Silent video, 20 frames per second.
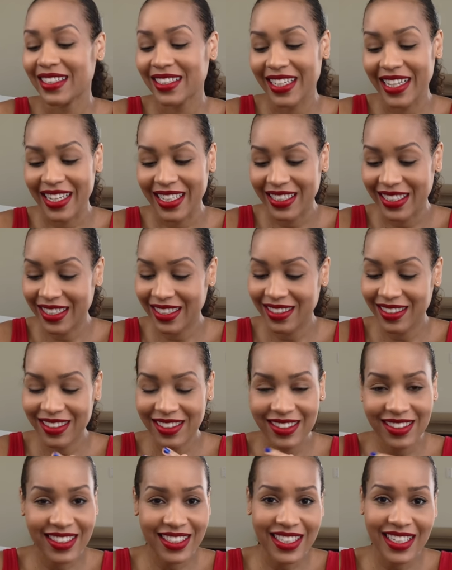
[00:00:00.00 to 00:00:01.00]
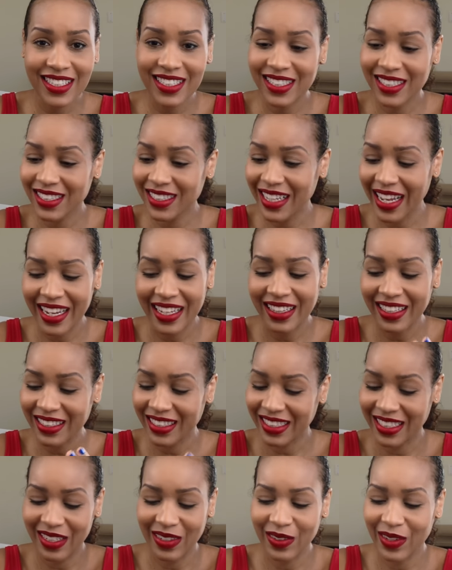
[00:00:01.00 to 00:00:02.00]
It's it's just stainless
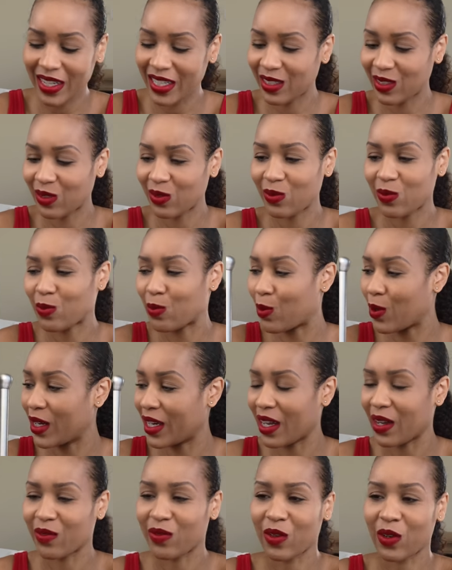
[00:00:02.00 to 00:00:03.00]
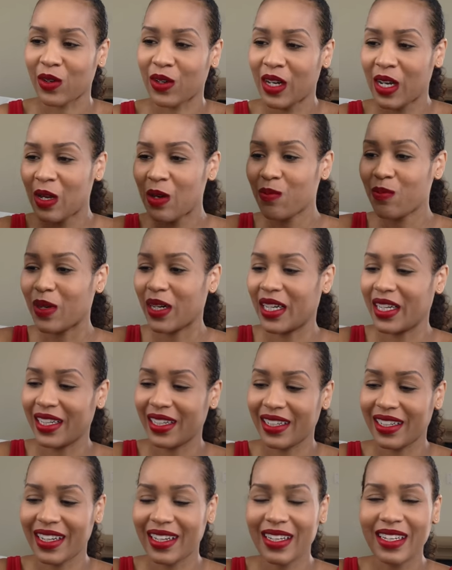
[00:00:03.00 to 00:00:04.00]
steel, it's whatever.
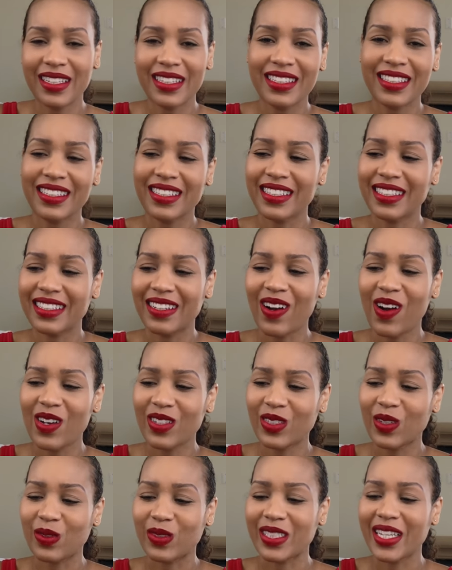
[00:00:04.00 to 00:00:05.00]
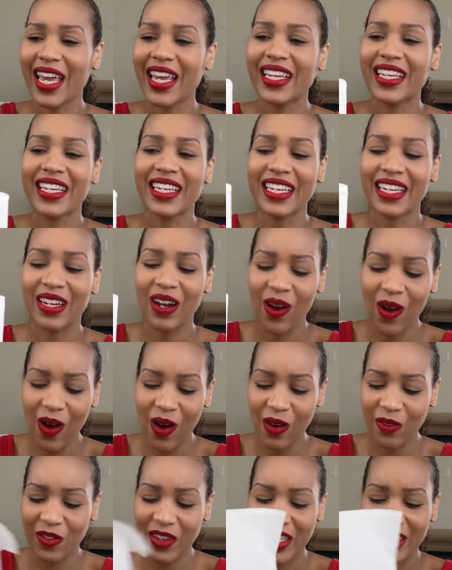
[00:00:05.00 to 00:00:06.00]
But also taking it
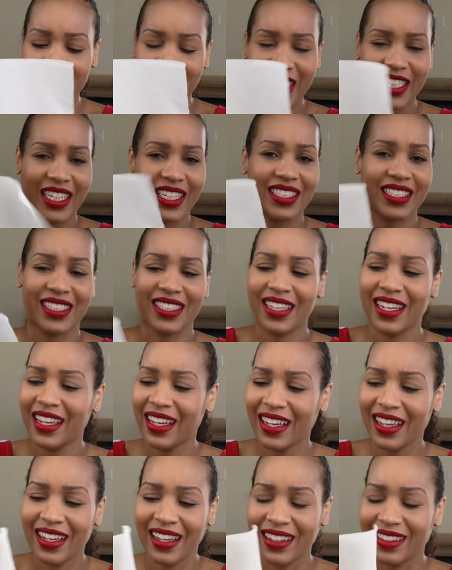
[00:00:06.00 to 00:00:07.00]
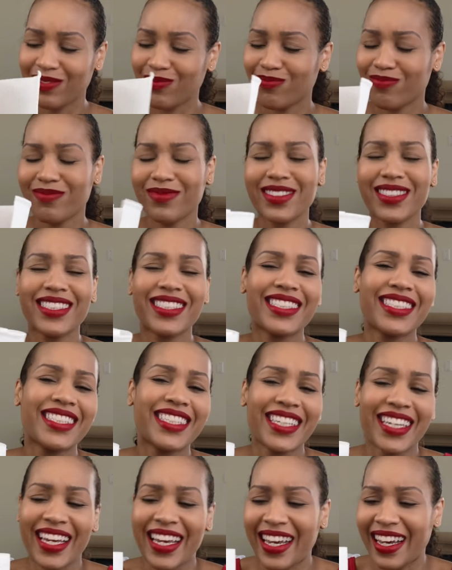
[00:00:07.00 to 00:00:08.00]
off, it just,
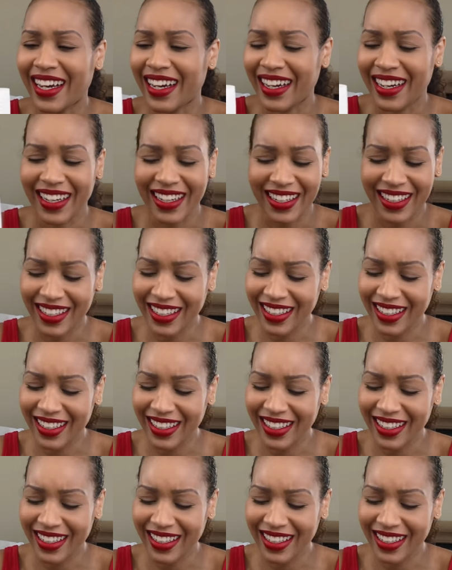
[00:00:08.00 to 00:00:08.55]
yeah,